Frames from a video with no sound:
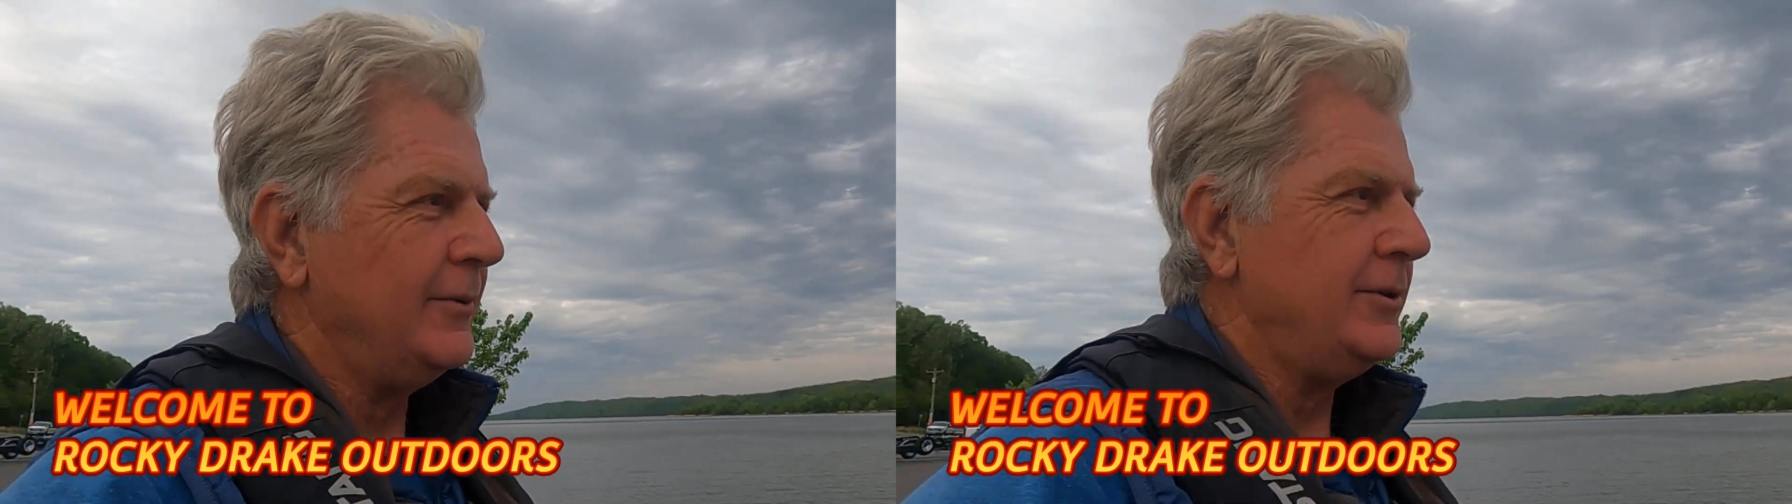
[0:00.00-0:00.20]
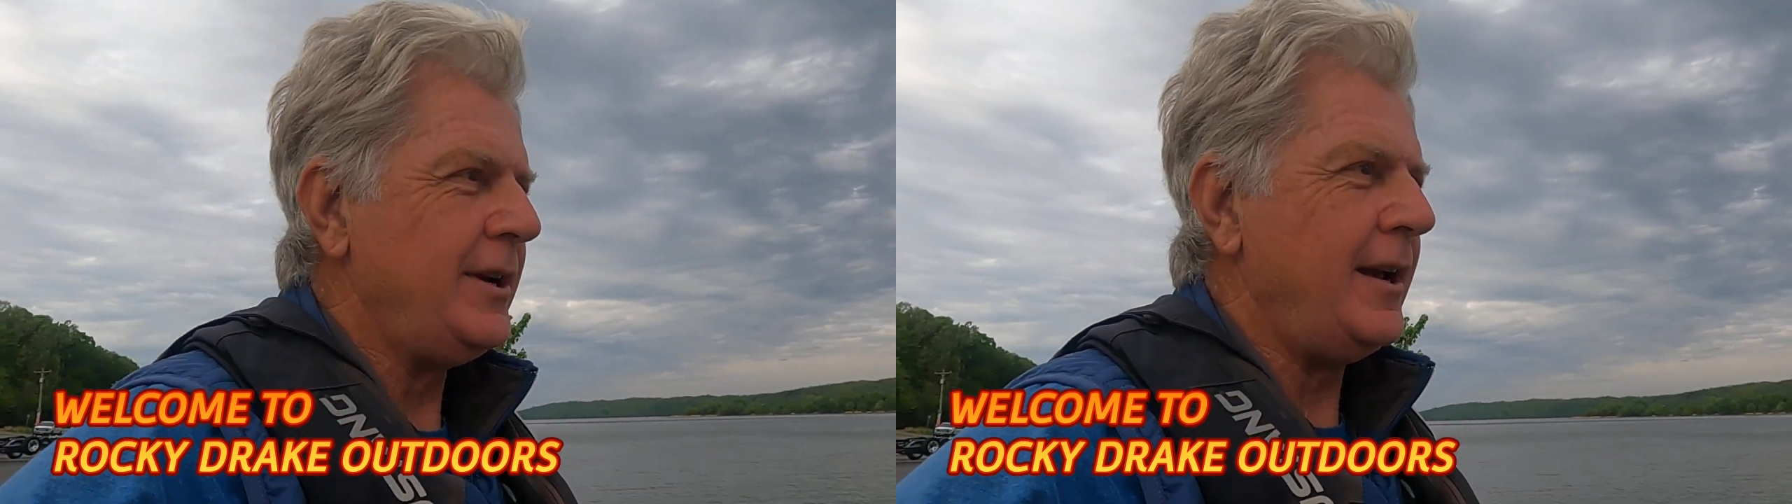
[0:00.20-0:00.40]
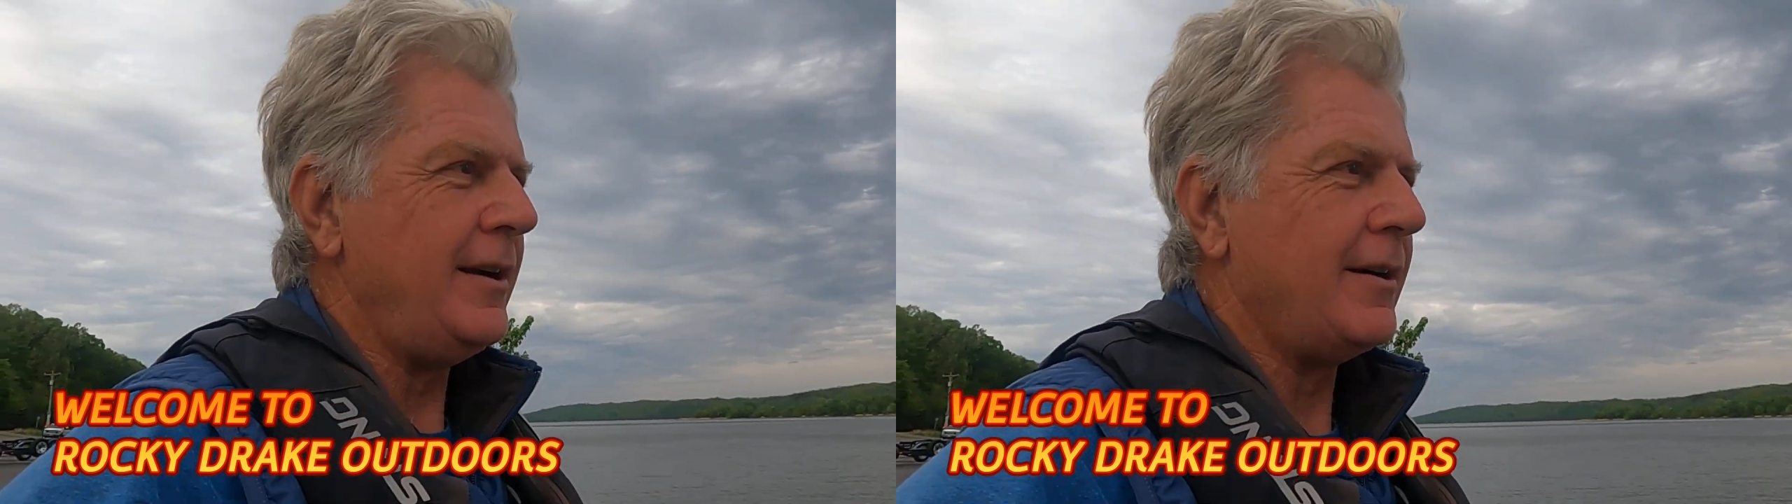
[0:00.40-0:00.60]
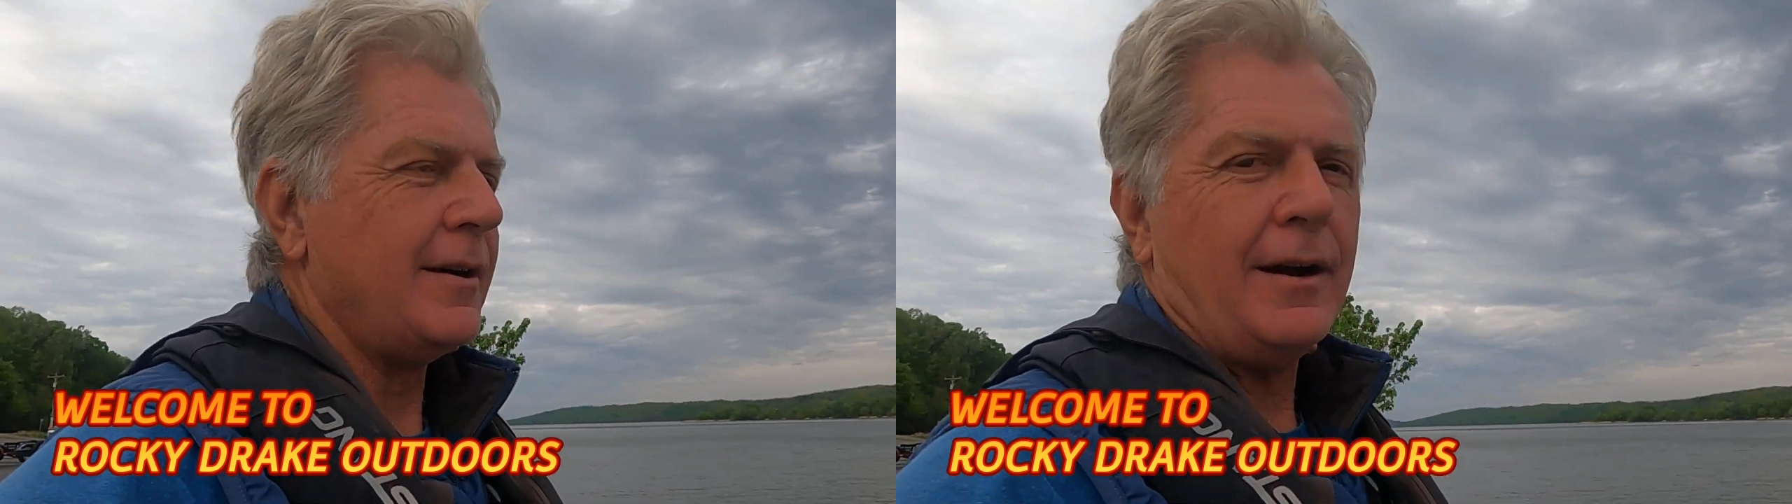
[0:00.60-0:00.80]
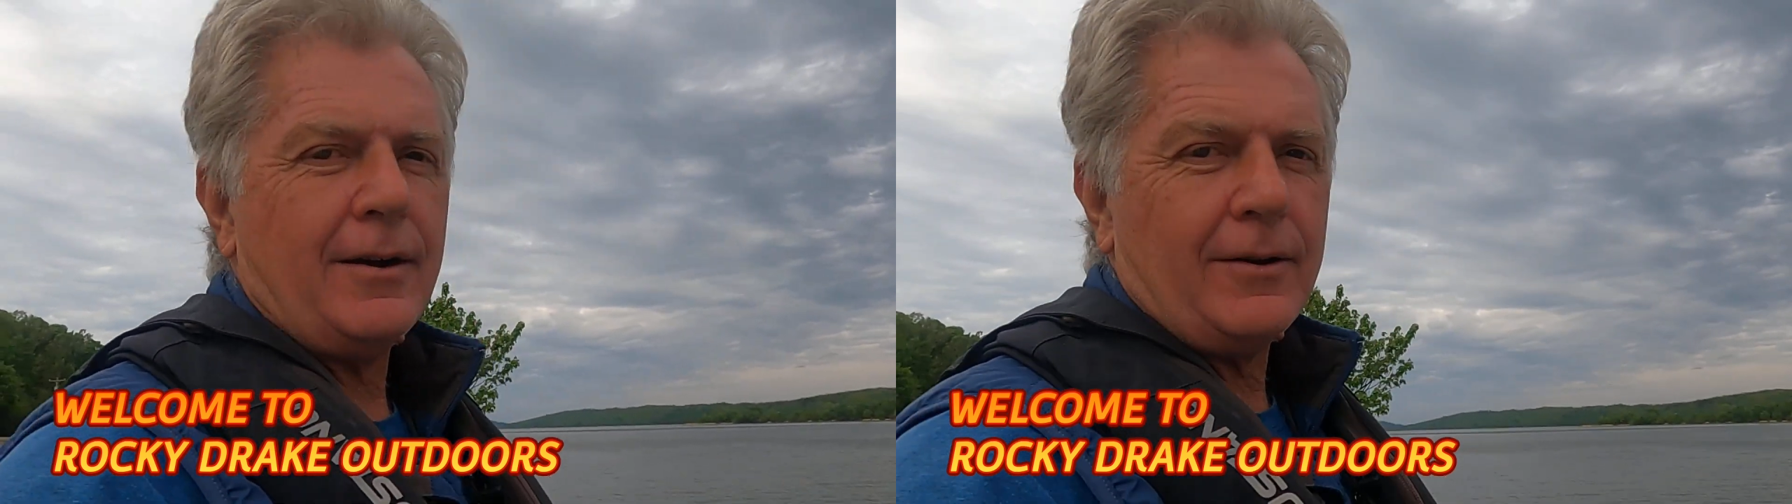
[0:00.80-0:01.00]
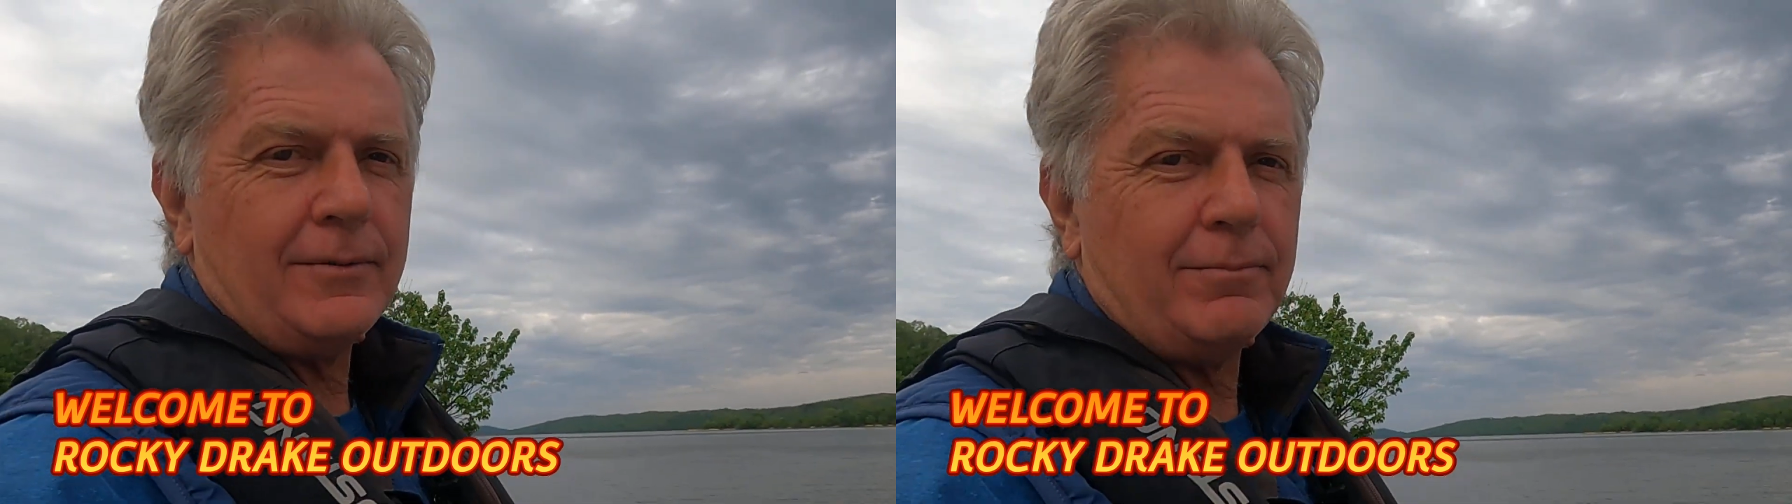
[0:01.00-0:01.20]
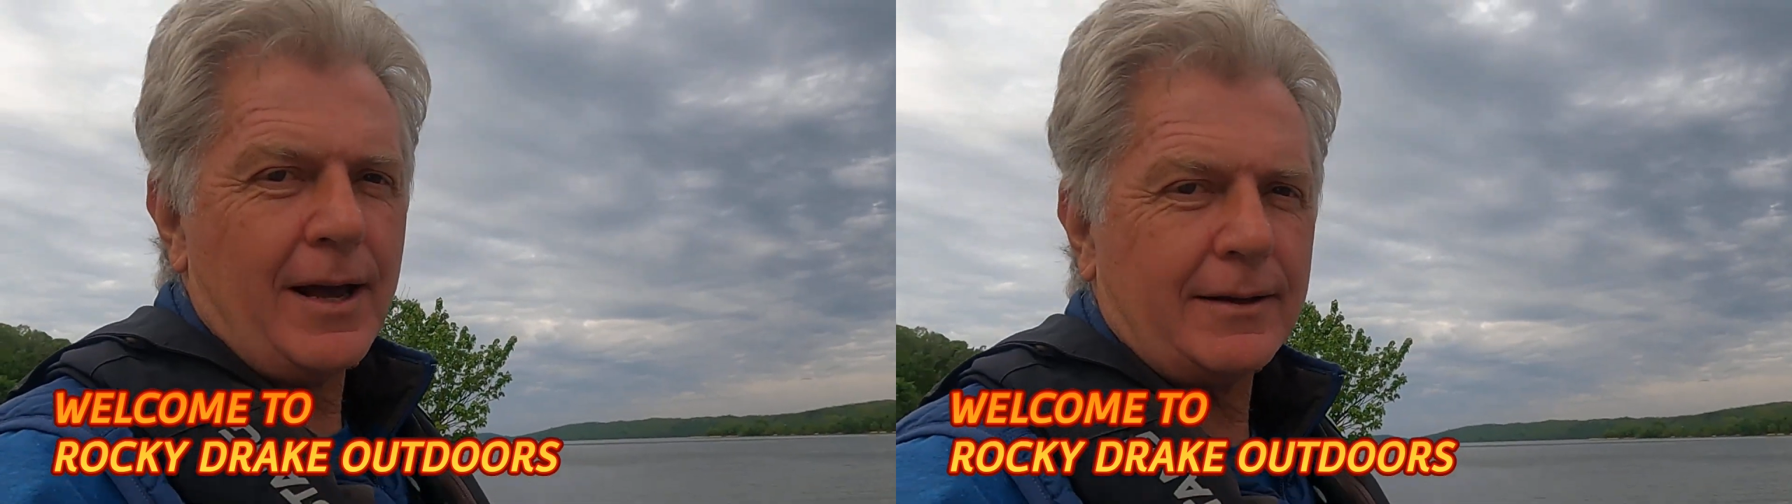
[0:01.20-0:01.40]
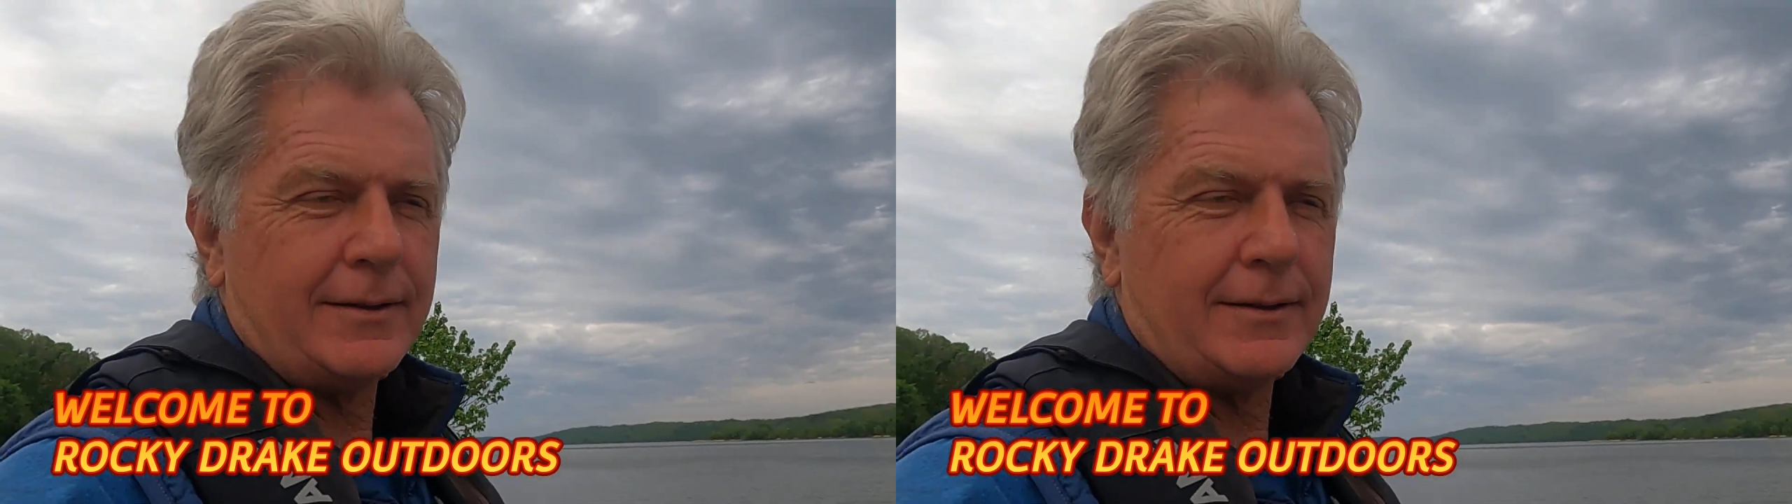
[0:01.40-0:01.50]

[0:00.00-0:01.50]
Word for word: with JR Hall, Black